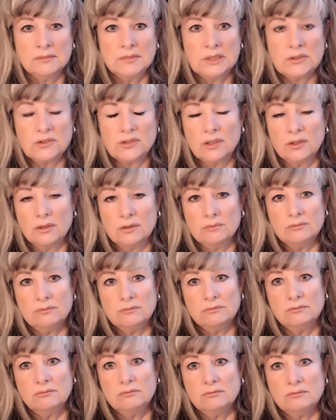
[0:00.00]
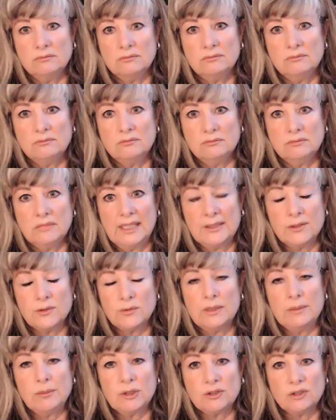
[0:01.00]
So as
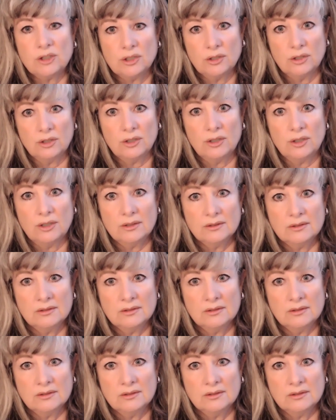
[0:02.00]
we mature,